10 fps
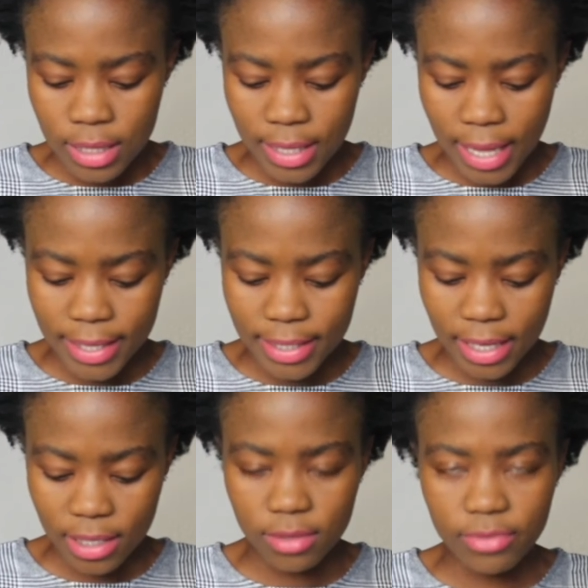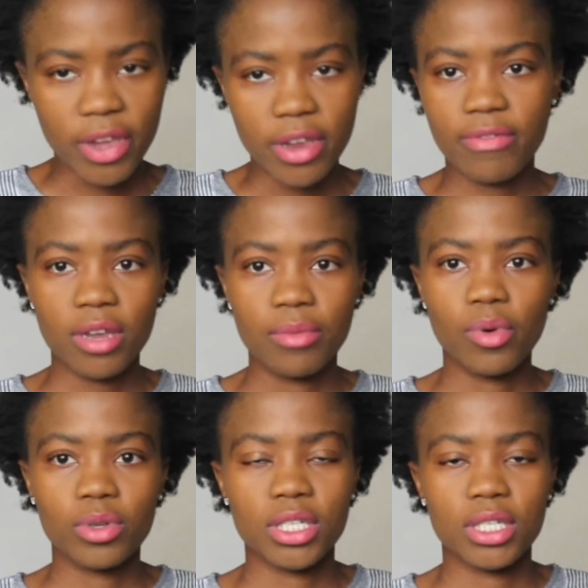guys that's very very
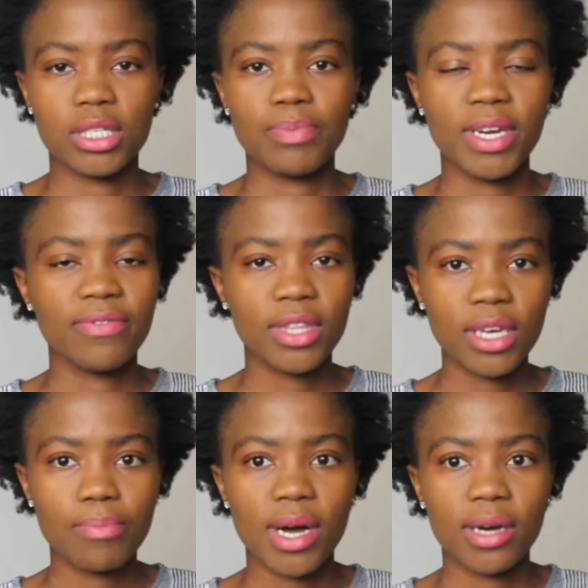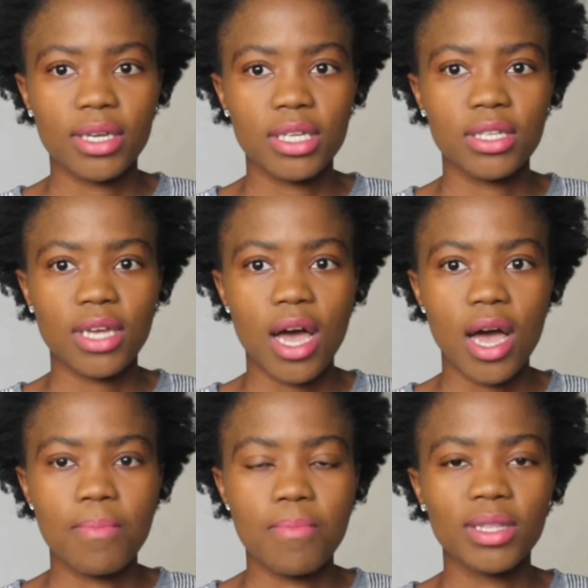important but if you think about it um,